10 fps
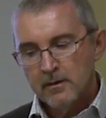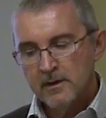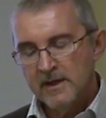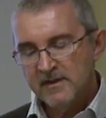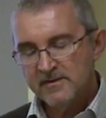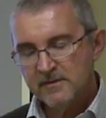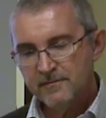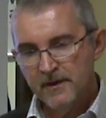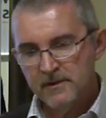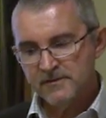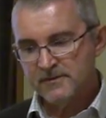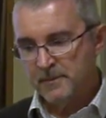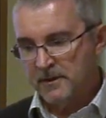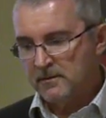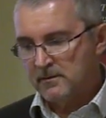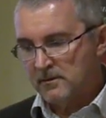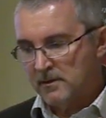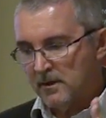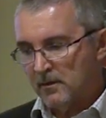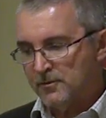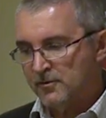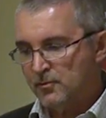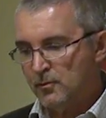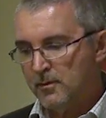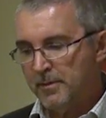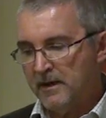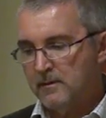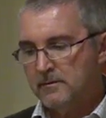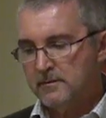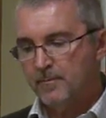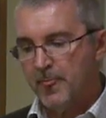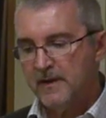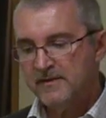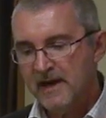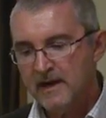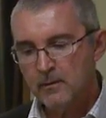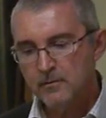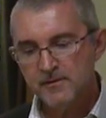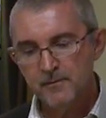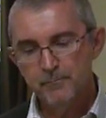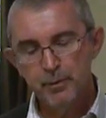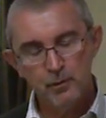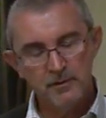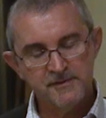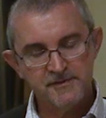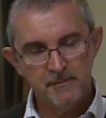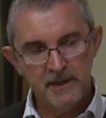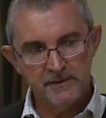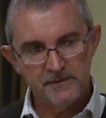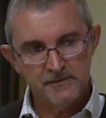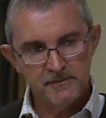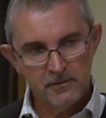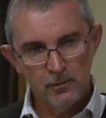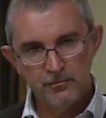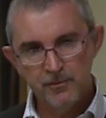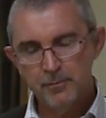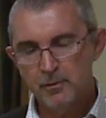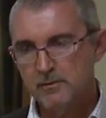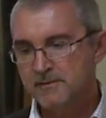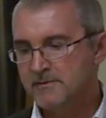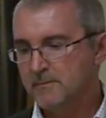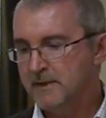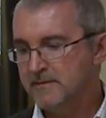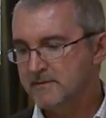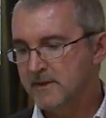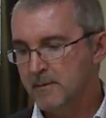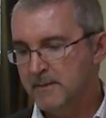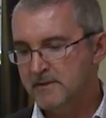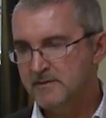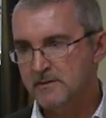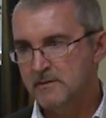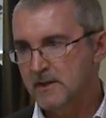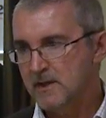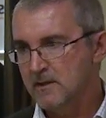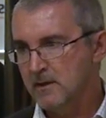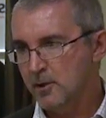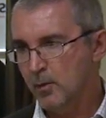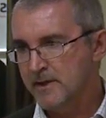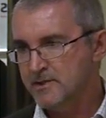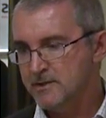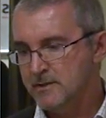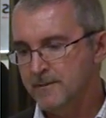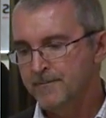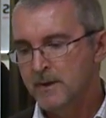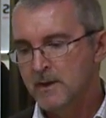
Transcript: the next advancement that I want to talk about is how Portland cements, ordinary Portland cements, come into the equation,